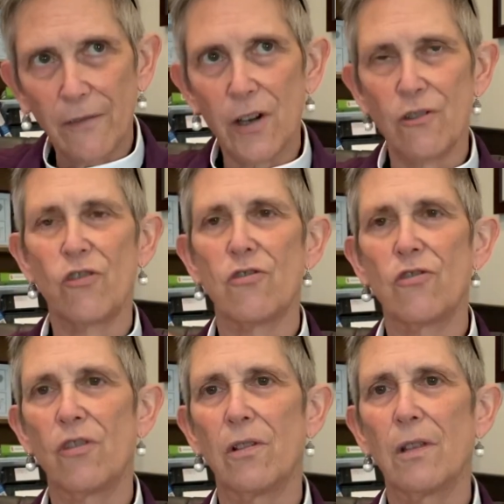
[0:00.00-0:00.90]

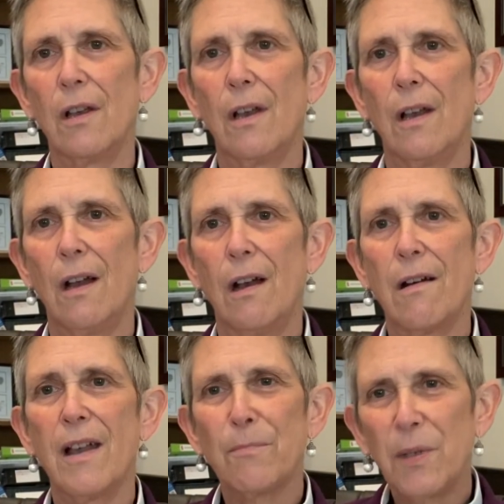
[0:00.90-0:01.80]
churches
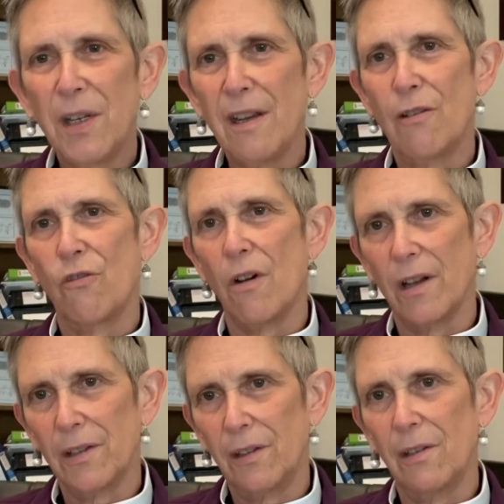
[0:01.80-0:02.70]
are empty
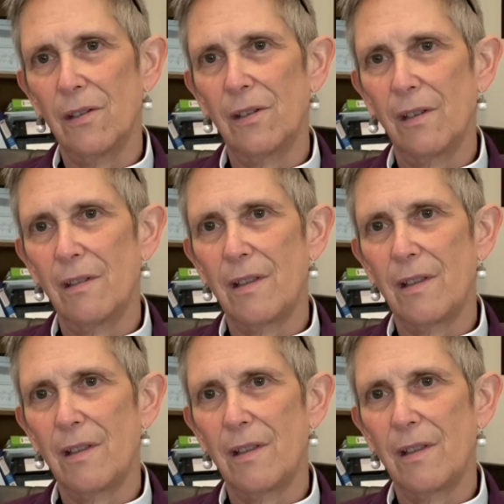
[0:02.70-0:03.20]
crosses.